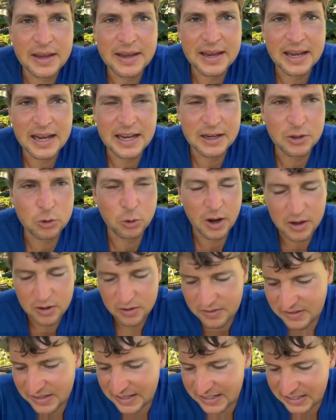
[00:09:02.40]
anyone who
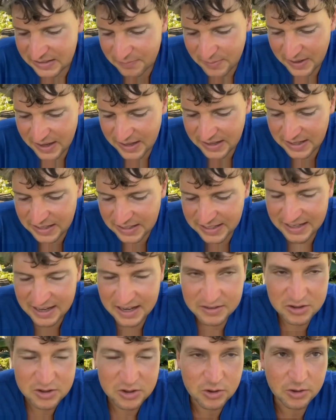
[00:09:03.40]
thinks Bitcoin
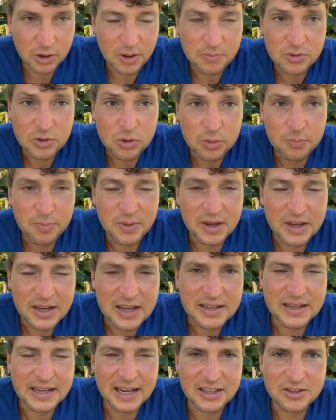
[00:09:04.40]
can't shoot up to 1
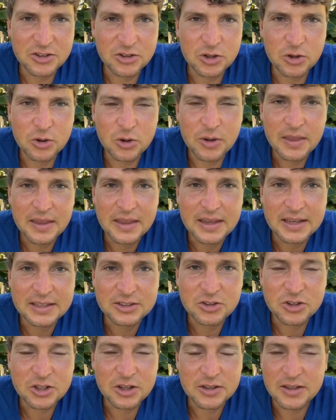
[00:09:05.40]
million next year is
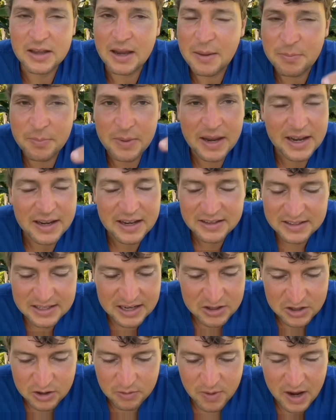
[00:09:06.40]
just not paying
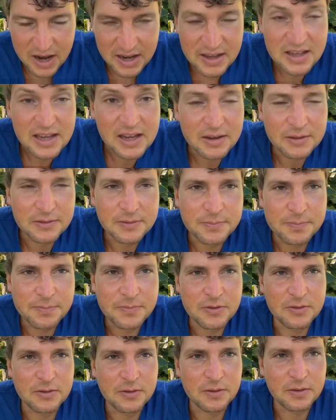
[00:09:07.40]
attention right now.
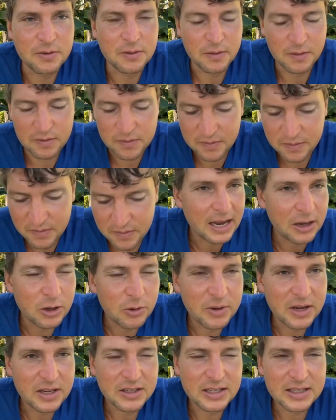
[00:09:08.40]
And the
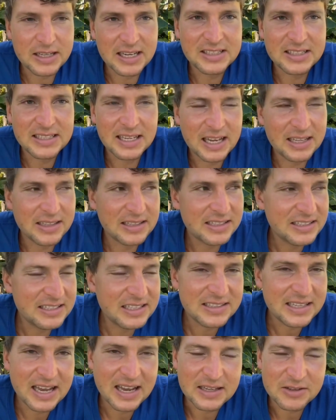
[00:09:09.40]
reason they say this is
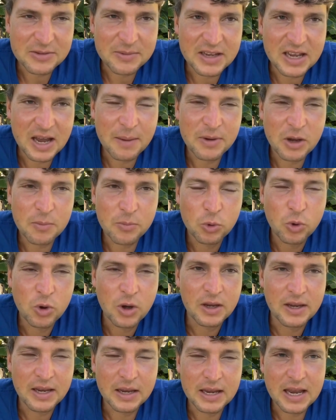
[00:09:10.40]
that it's becoming
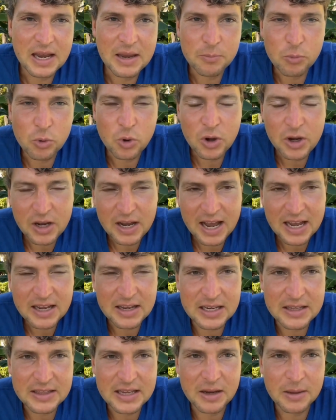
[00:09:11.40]
more and more
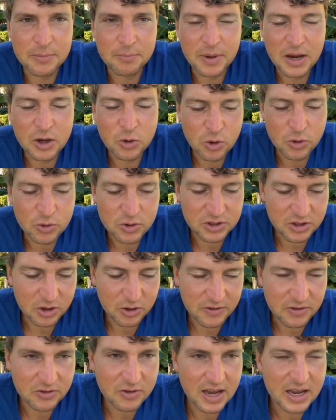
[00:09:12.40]
likely that a Bitcoin
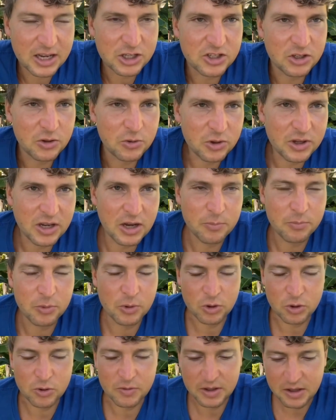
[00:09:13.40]
reserve strategy will get
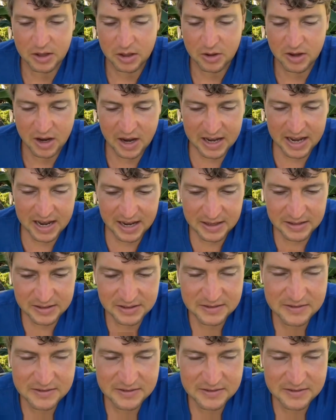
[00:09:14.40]
approved in the U.S.